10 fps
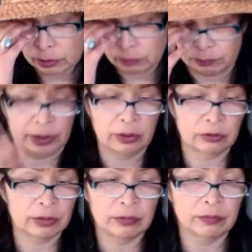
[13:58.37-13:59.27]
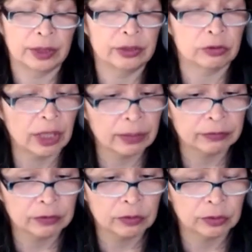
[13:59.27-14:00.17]
by agreement by the tribe,
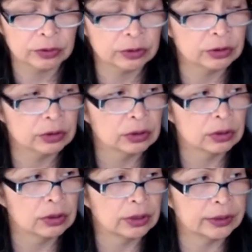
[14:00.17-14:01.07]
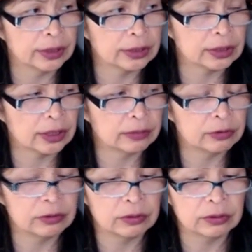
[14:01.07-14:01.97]
of course. At that
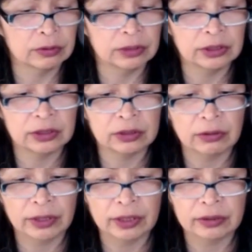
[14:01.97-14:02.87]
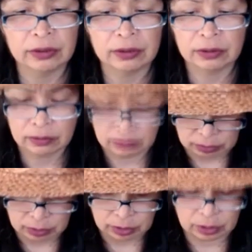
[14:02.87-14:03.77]
time, Ulysses Grant
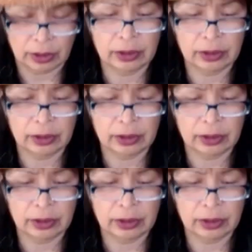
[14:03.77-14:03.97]
signed a